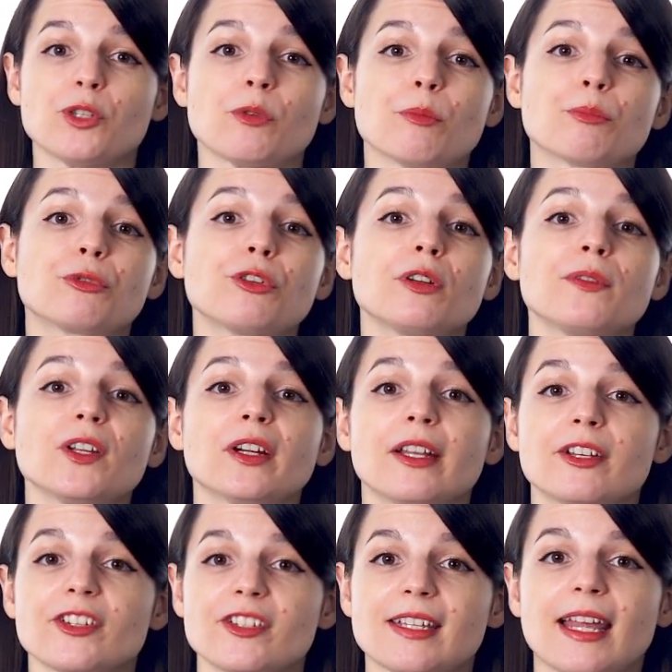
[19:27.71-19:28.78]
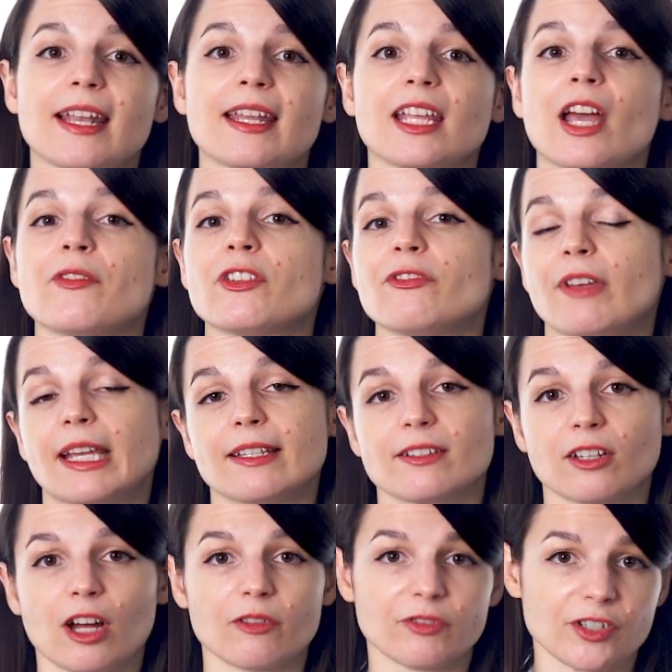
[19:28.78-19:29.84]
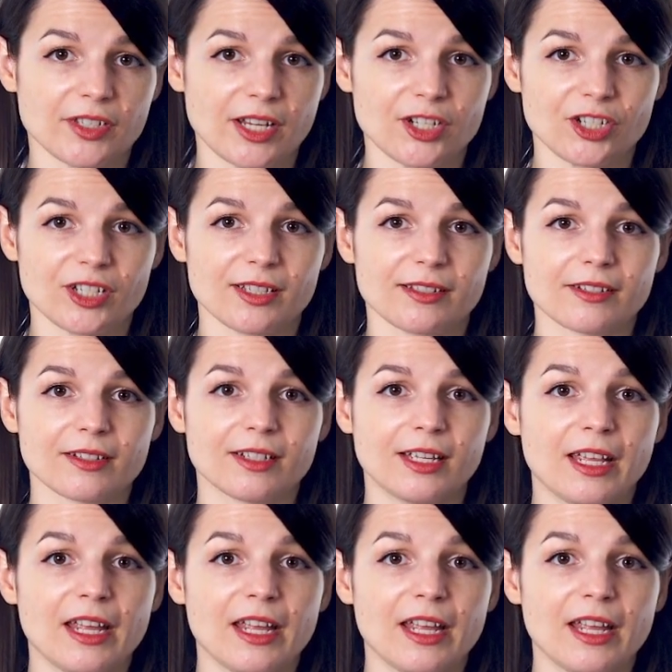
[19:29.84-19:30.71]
to improve your understanding of advanced conversations.